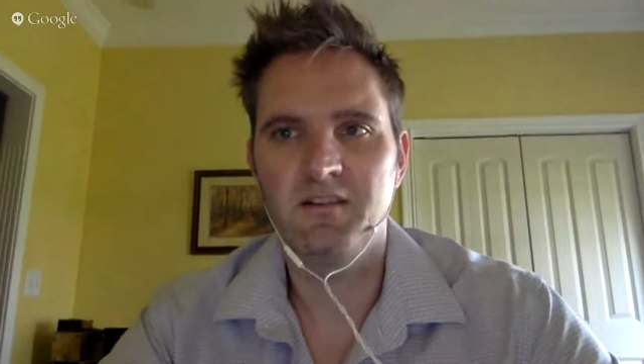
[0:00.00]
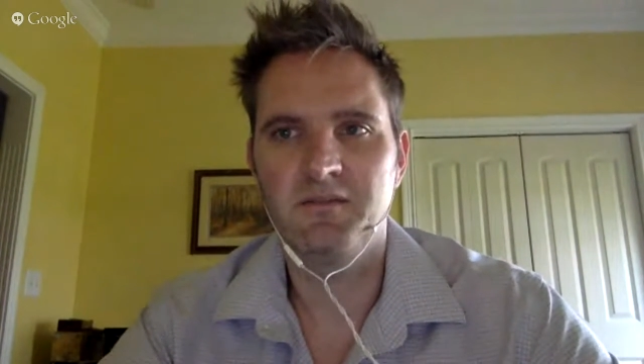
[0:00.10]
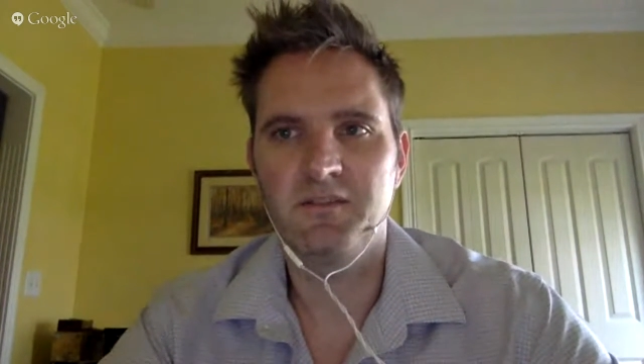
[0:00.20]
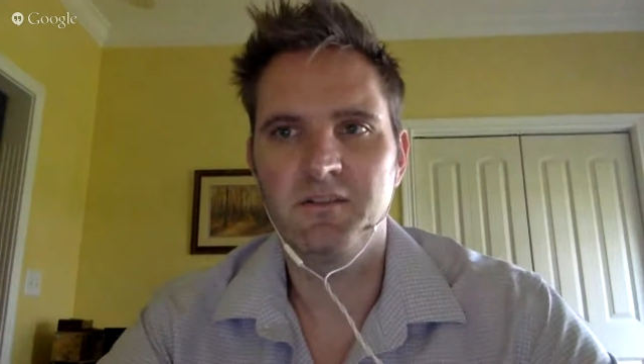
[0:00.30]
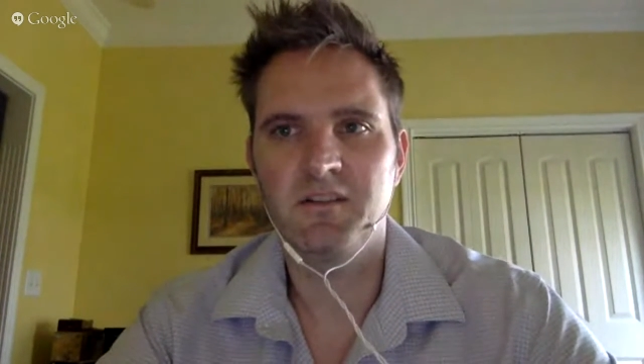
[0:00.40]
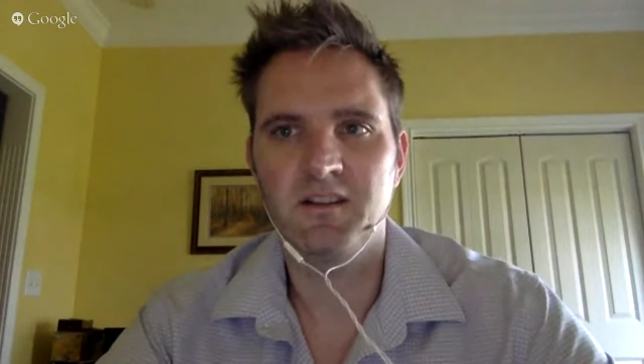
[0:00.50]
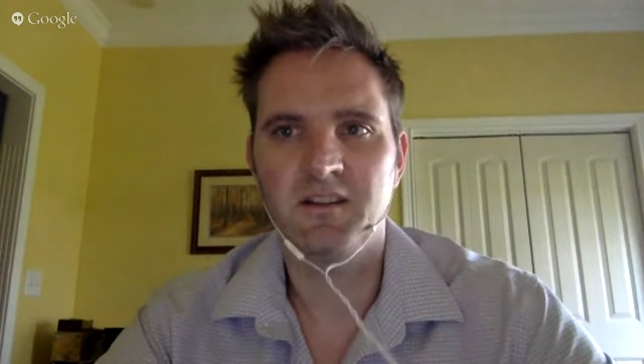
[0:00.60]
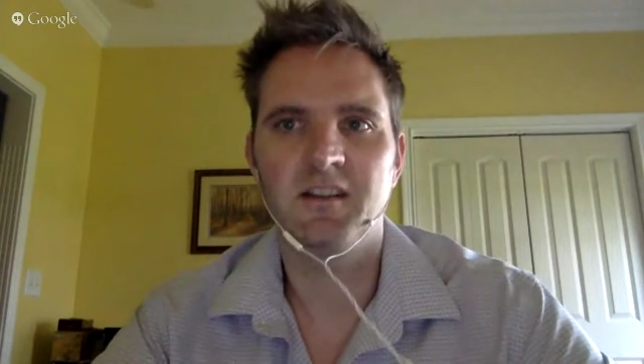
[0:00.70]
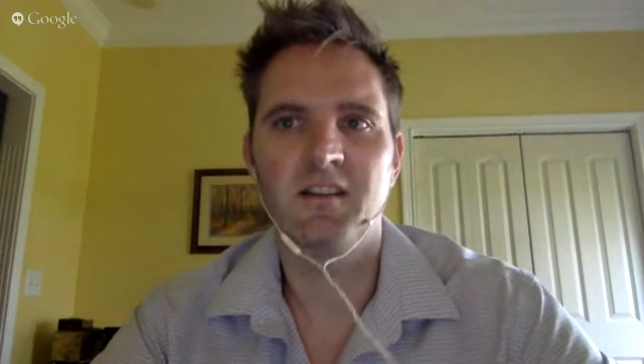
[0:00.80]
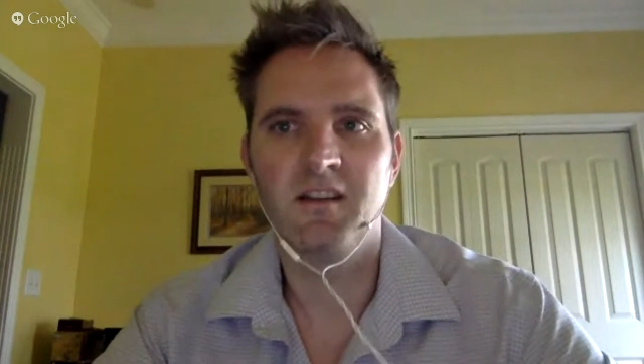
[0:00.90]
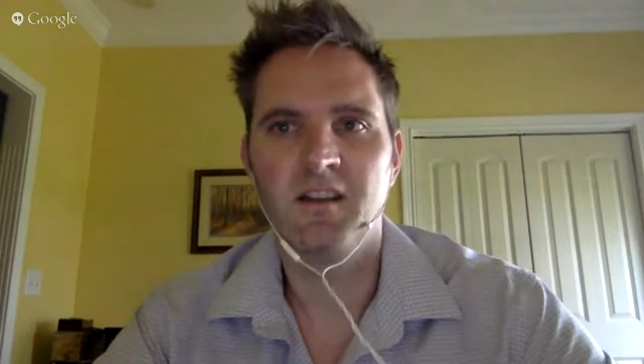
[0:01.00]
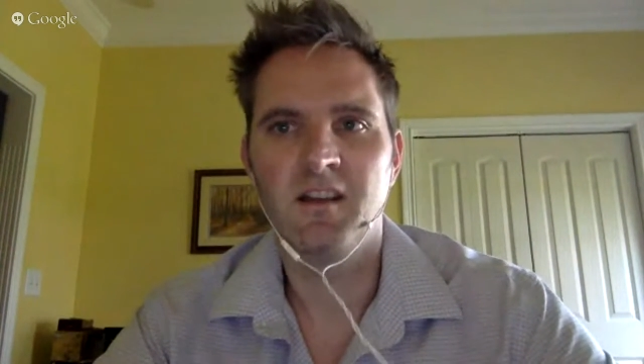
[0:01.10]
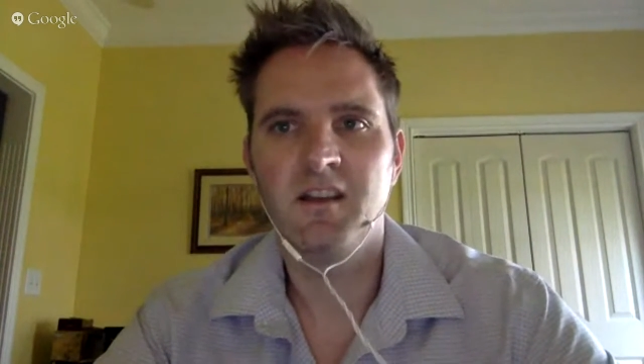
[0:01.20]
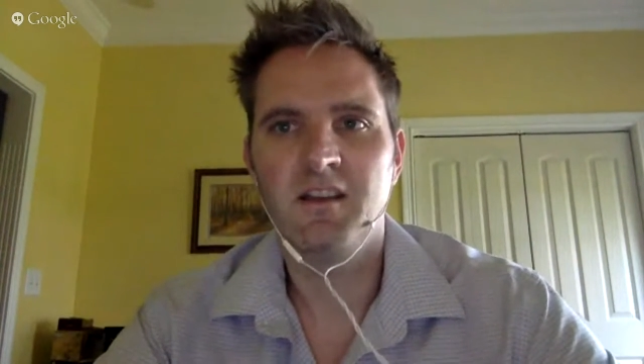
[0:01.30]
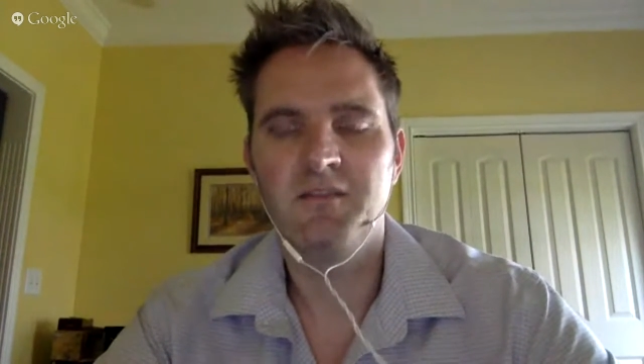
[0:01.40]
if
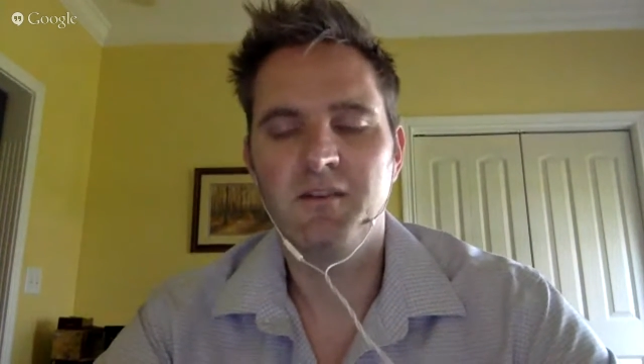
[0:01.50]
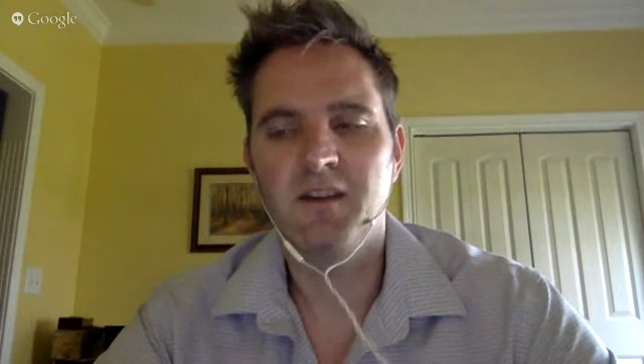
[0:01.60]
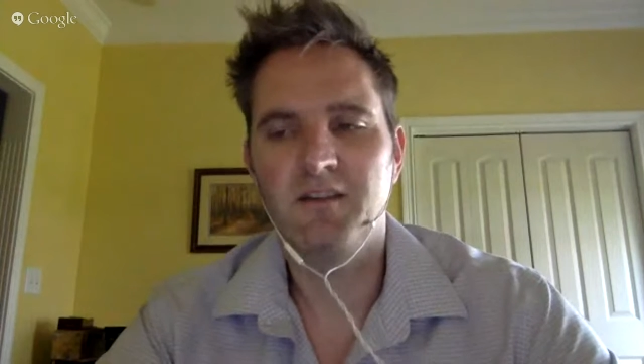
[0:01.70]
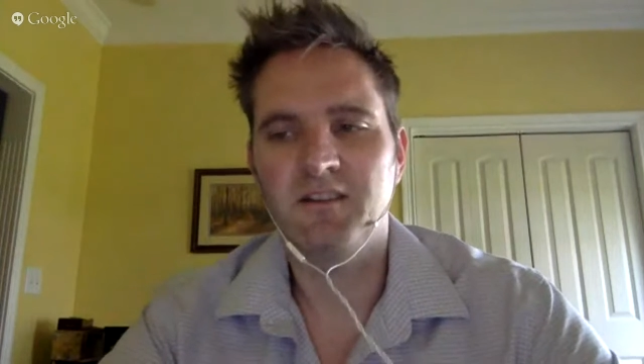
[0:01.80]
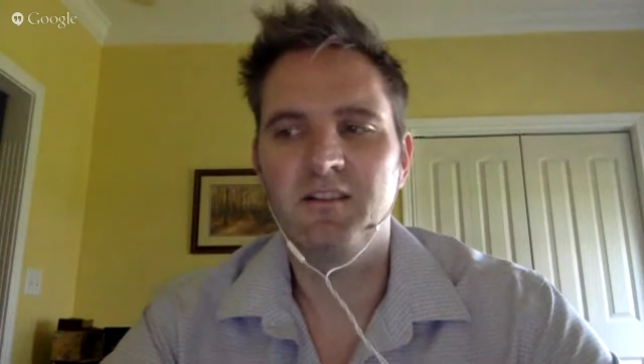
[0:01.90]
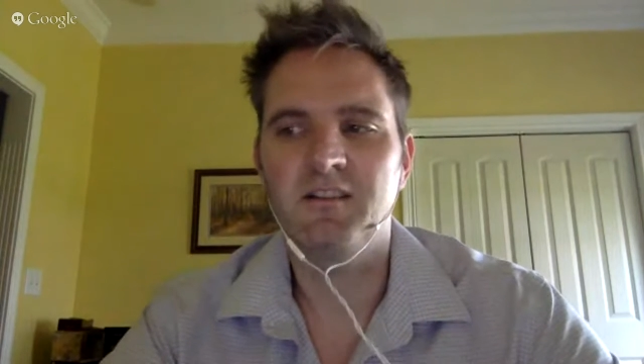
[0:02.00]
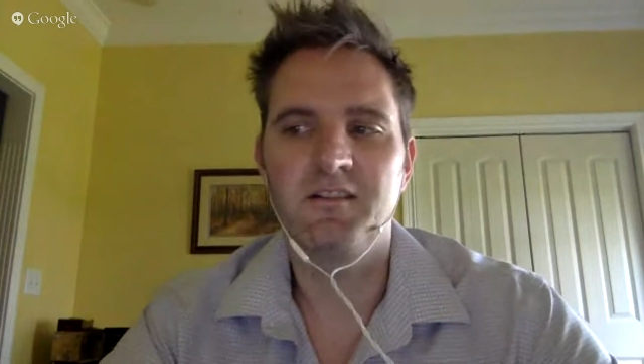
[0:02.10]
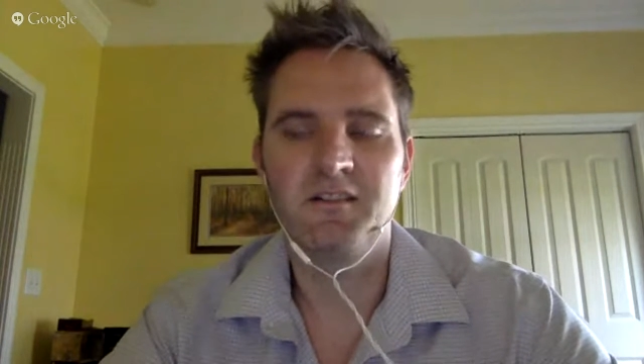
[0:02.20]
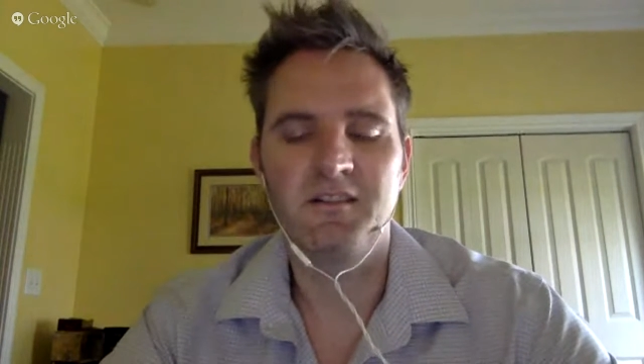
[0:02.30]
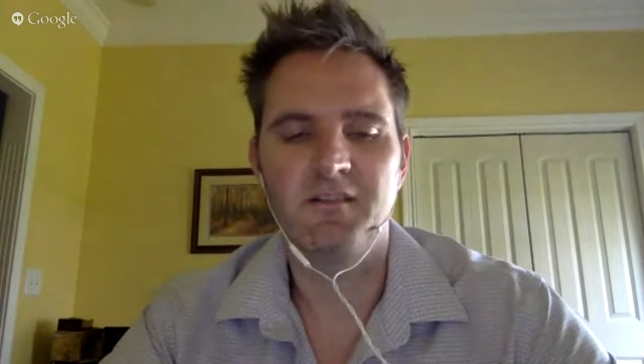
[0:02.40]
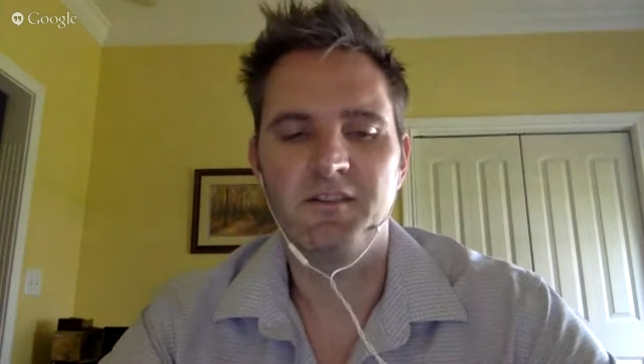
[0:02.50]
you have to concern yourself